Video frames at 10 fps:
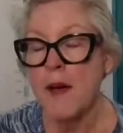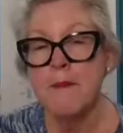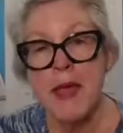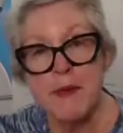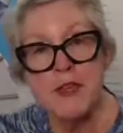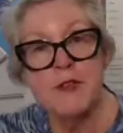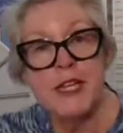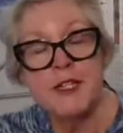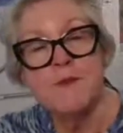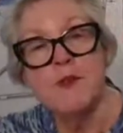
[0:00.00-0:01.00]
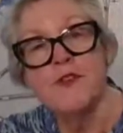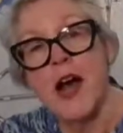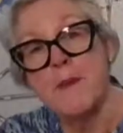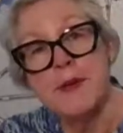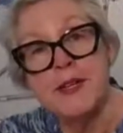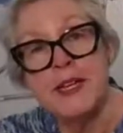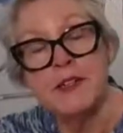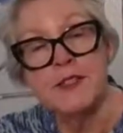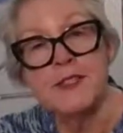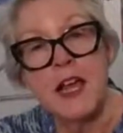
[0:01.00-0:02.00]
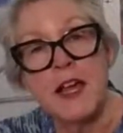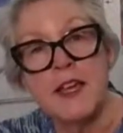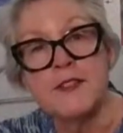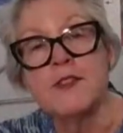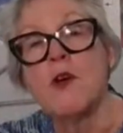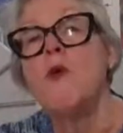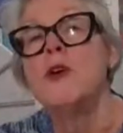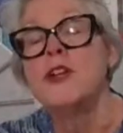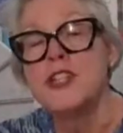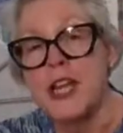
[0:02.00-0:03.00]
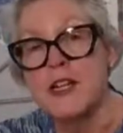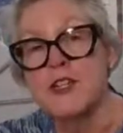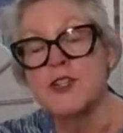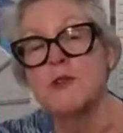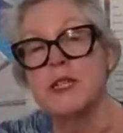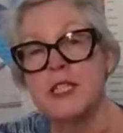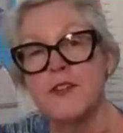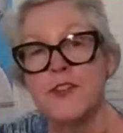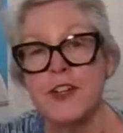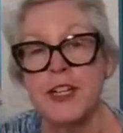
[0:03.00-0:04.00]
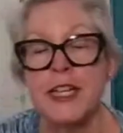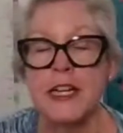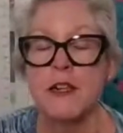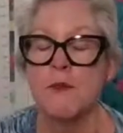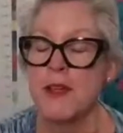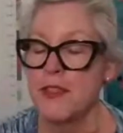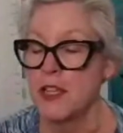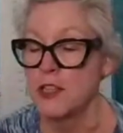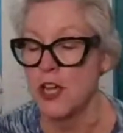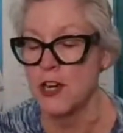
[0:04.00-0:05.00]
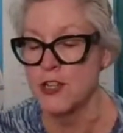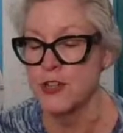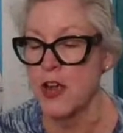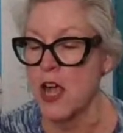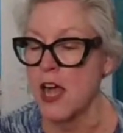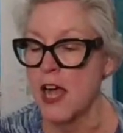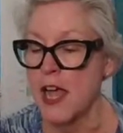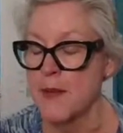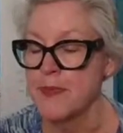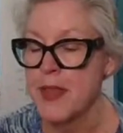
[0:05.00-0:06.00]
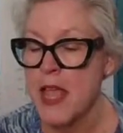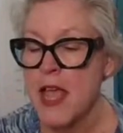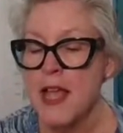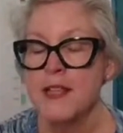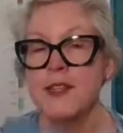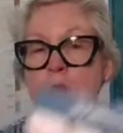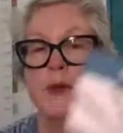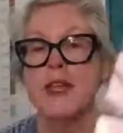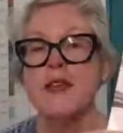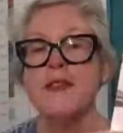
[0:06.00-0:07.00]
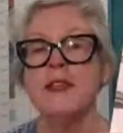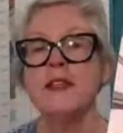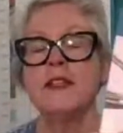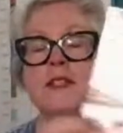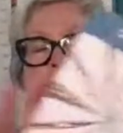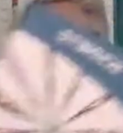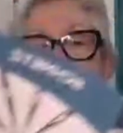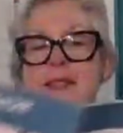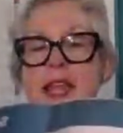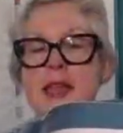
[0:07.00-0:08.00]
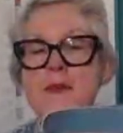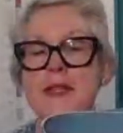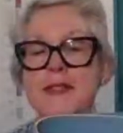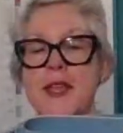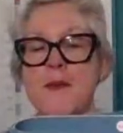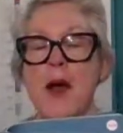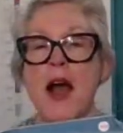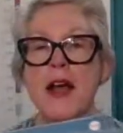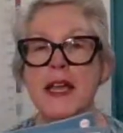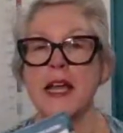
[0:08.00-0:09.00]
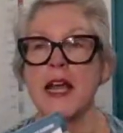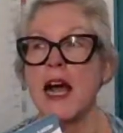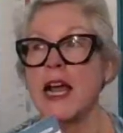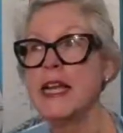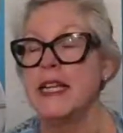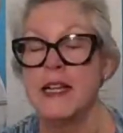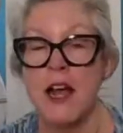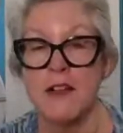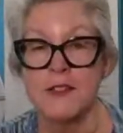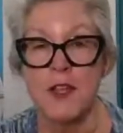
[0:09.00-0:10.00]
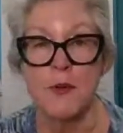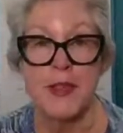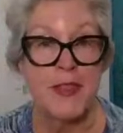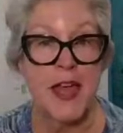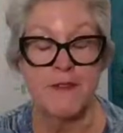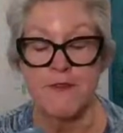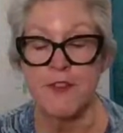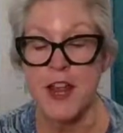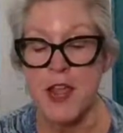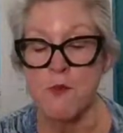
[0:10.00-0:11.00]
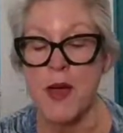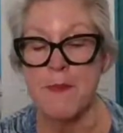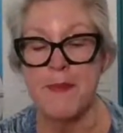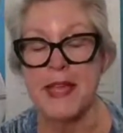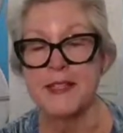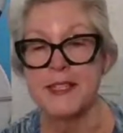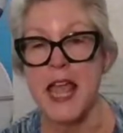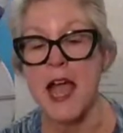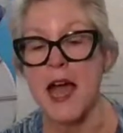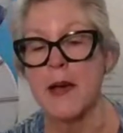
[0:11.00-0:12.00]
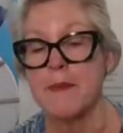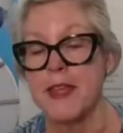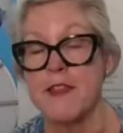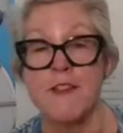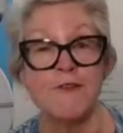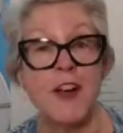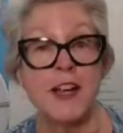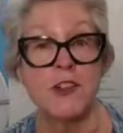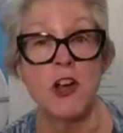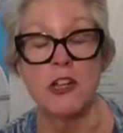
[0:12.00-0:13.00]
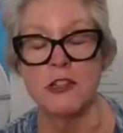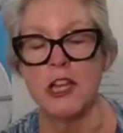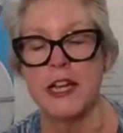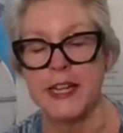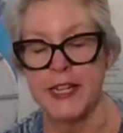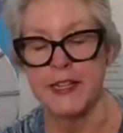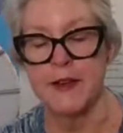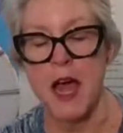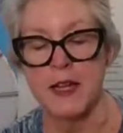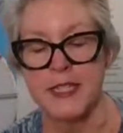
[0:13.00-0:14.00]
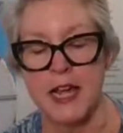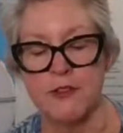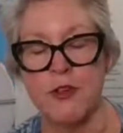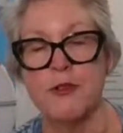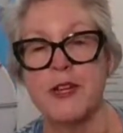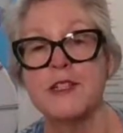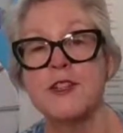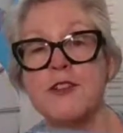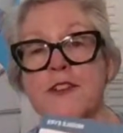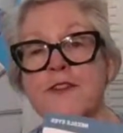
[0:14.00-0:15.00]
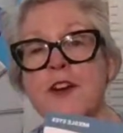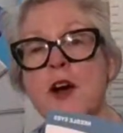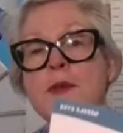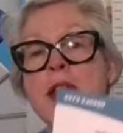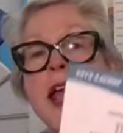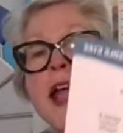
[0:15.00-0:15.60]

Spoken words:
Maybe you need to move up a needle size or change to a different needle with a larger eye. So in the little SCHMETZ ABC Pocket Guide, and also in that free web-based app that you can find online and download into your phone,